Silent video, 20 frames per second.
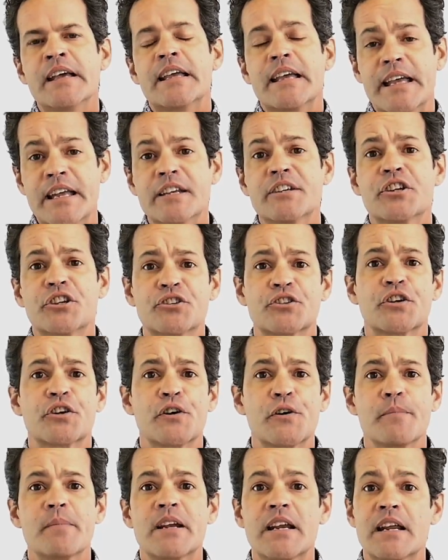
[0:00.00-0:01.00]
in
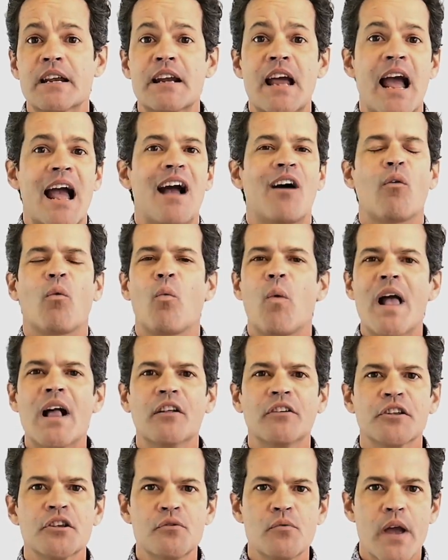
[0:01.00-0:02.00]
determining how well
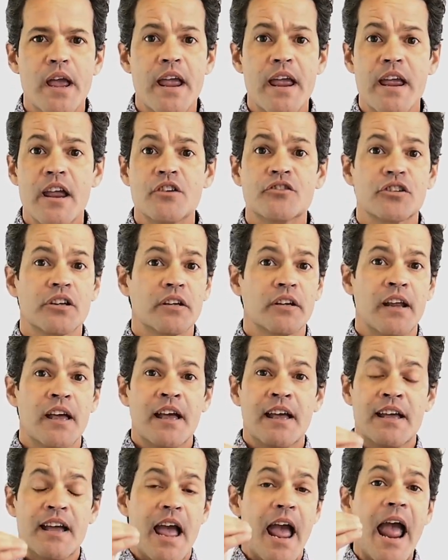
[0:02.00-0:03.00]
you age and,
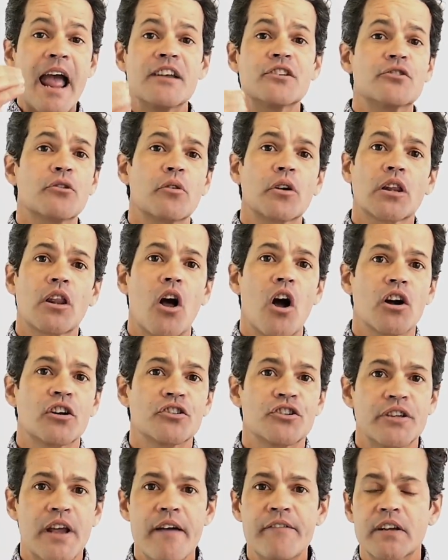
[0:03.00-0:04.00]
and your
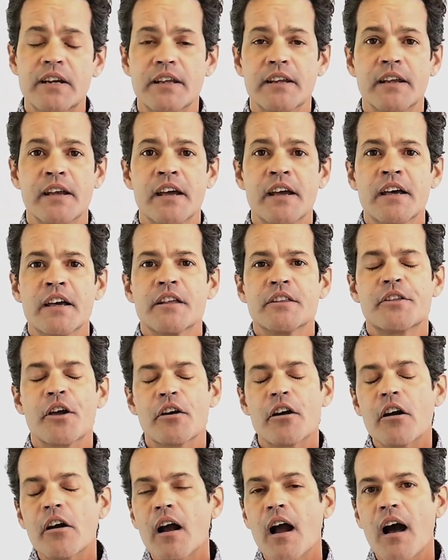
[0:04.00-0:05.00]
longevity, there
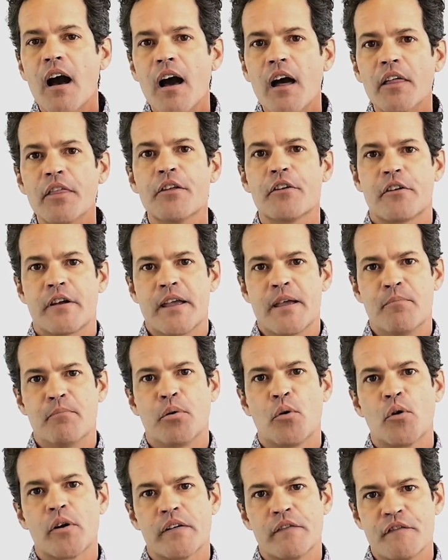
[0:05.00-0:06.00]
are other
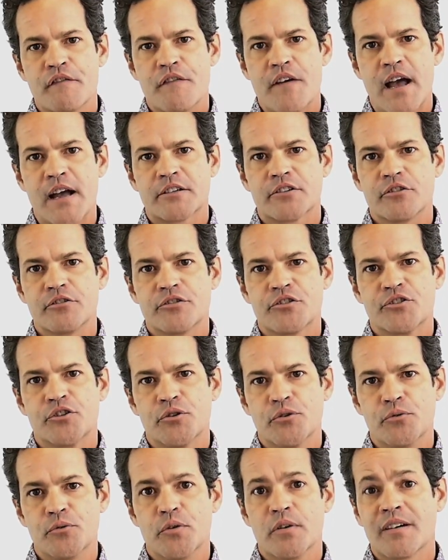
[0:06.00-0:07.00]
important factors to